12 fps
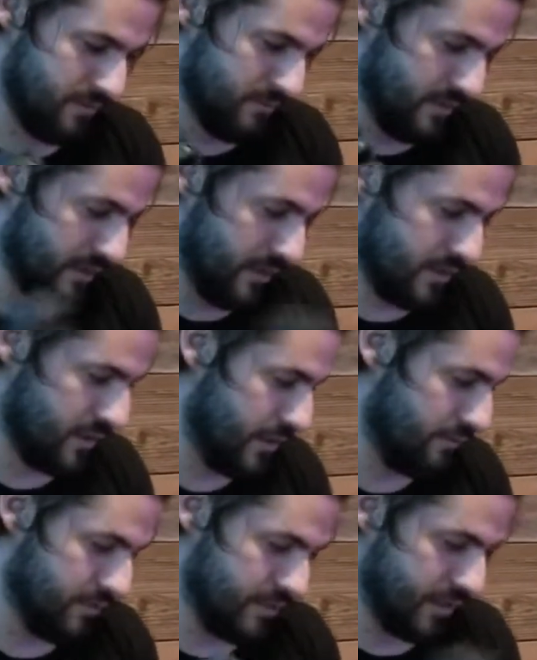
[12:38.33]
then the
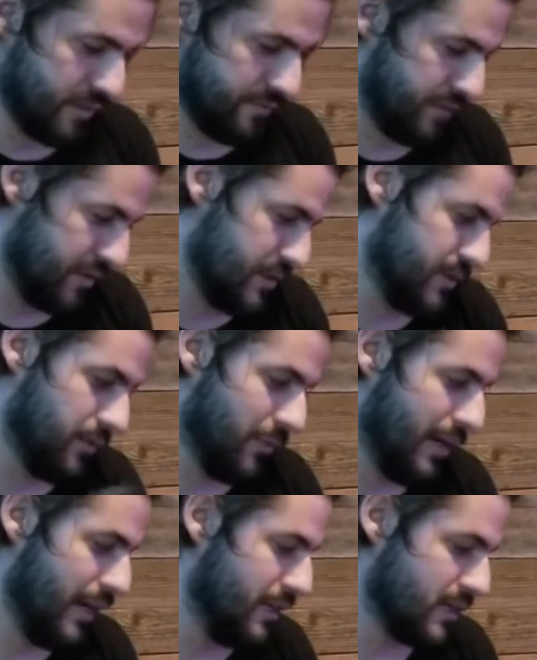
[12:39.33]
dirt first, and the
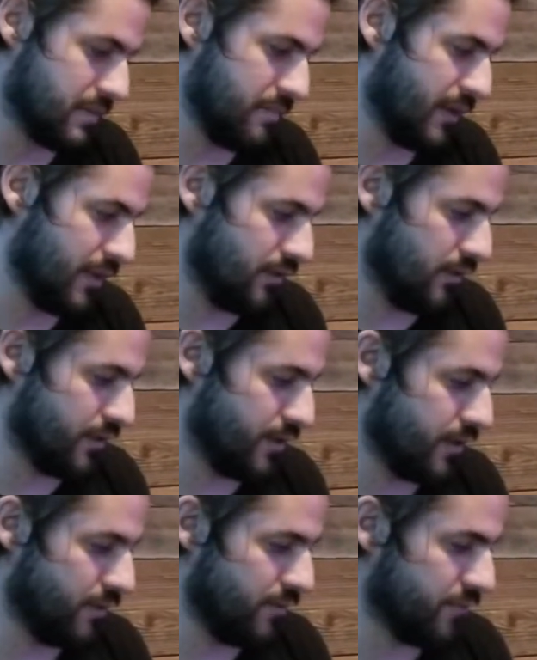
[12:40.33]
white, just depending on the look you're
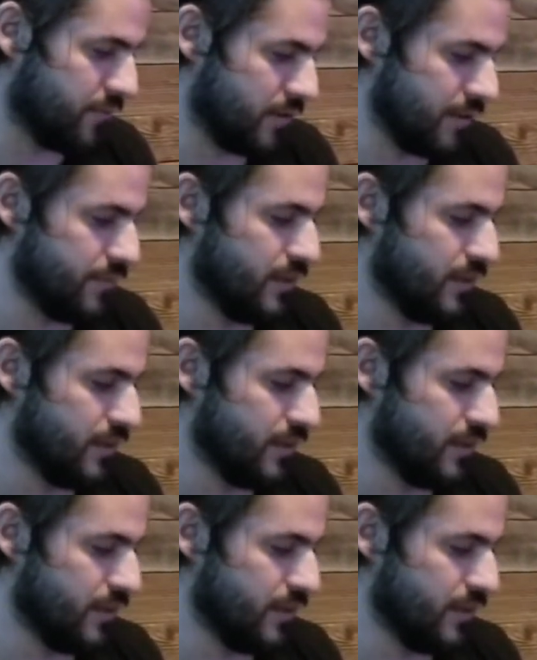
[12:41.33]
going for.